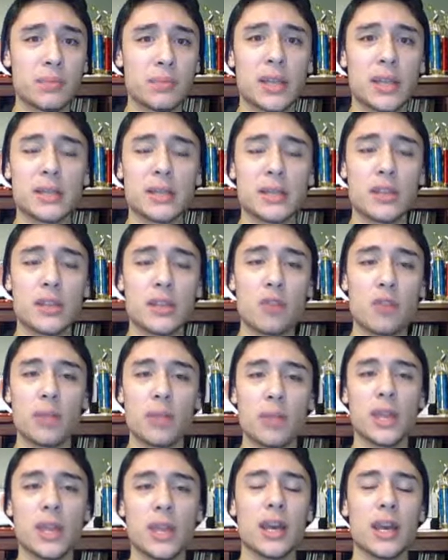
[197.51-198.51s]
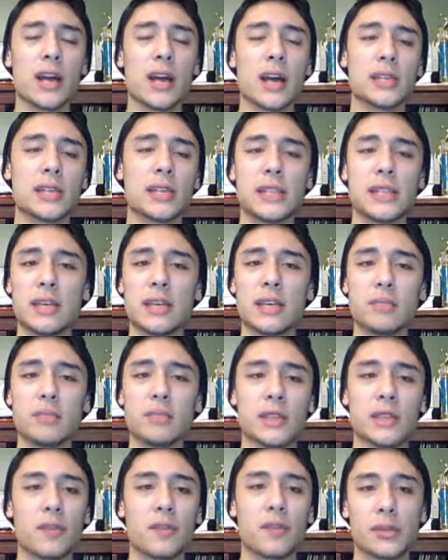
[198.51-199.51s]
because nobody on his team
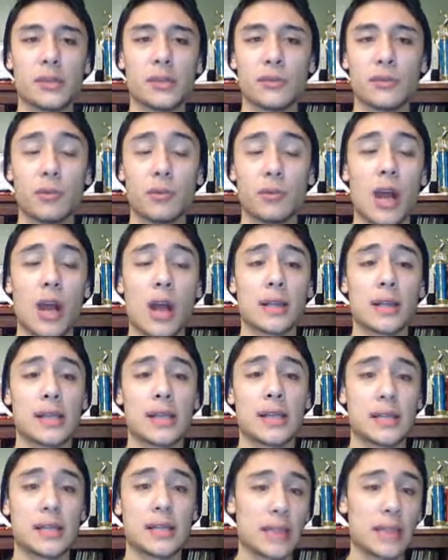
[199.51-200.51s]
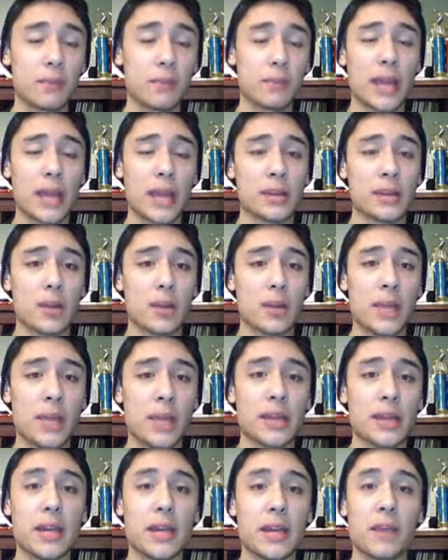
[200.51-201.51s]
suffers from Rocks, except that
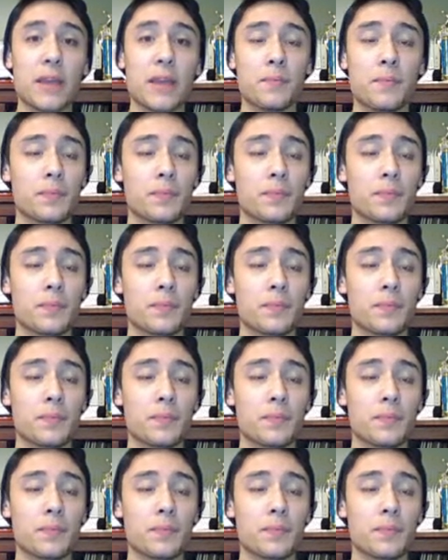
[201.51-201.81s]
Darmanitan.